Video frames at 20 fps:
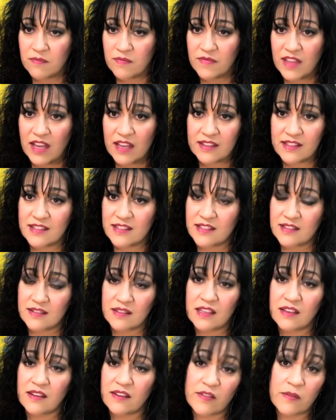that's
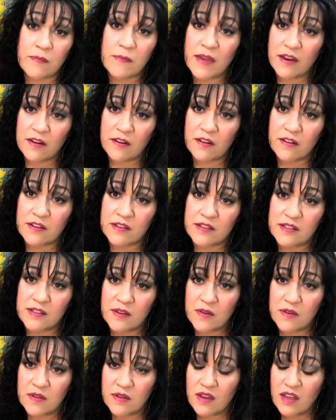even better.
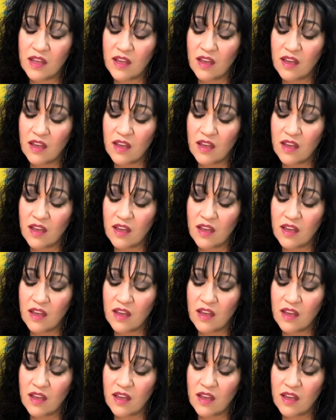So,